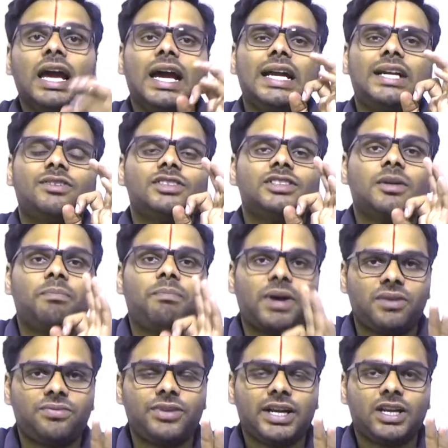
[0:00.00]
It was the
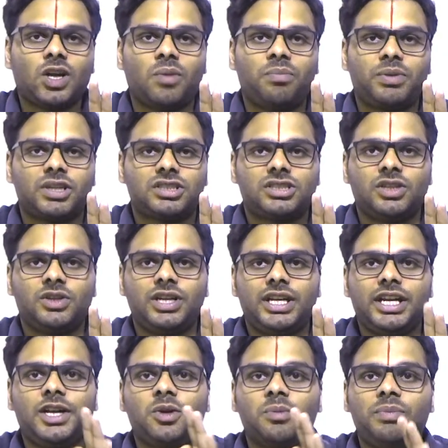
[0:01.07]
perfect
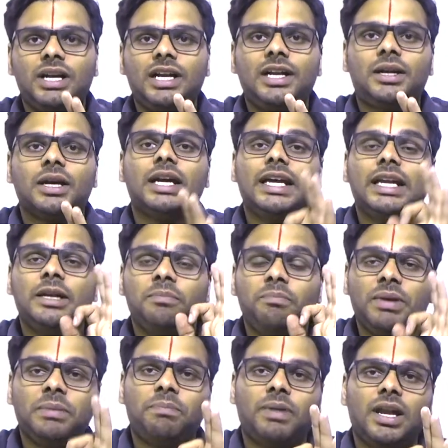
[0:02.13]
opportunity to build in
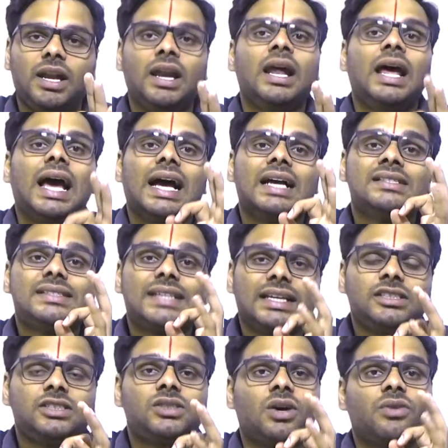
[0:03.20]
people a
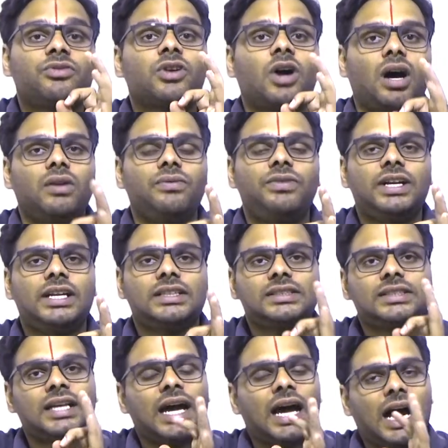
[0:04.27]
sense of
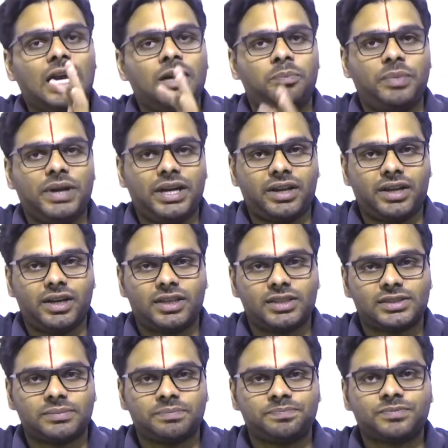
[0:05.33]
confidence and
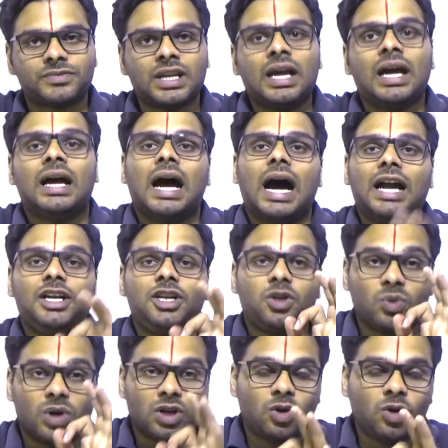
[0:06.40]
patriotism. And
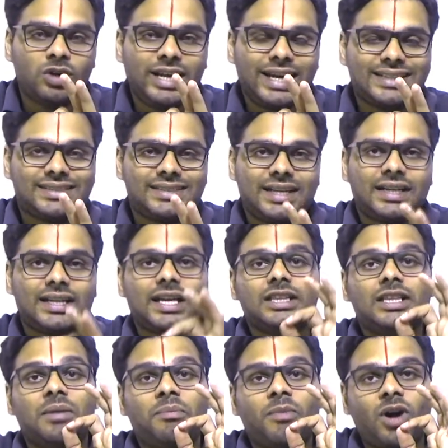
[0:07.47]
to a good extent,
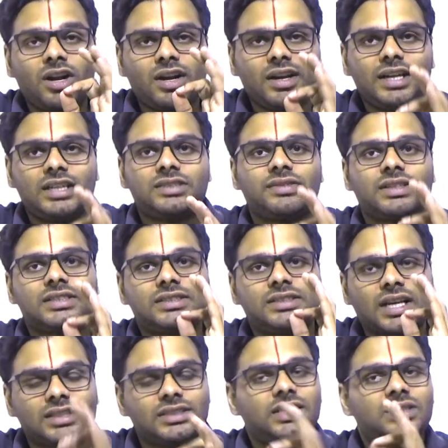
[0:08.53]
the moderates were
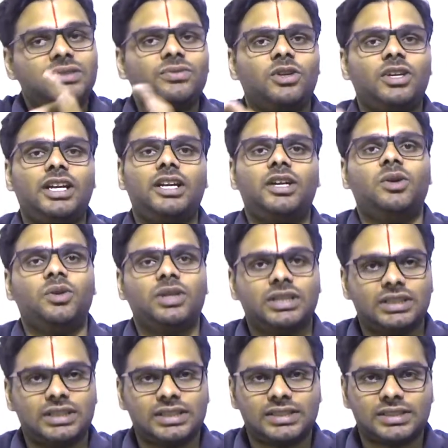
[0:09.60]
successful in
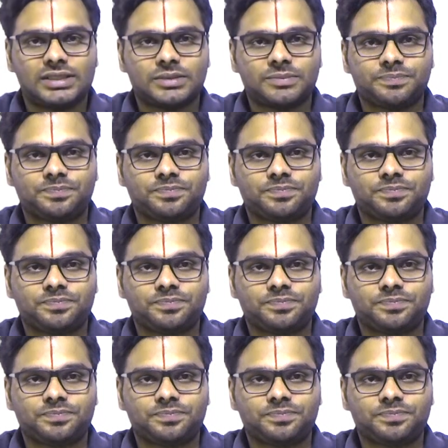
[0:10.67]
doing this.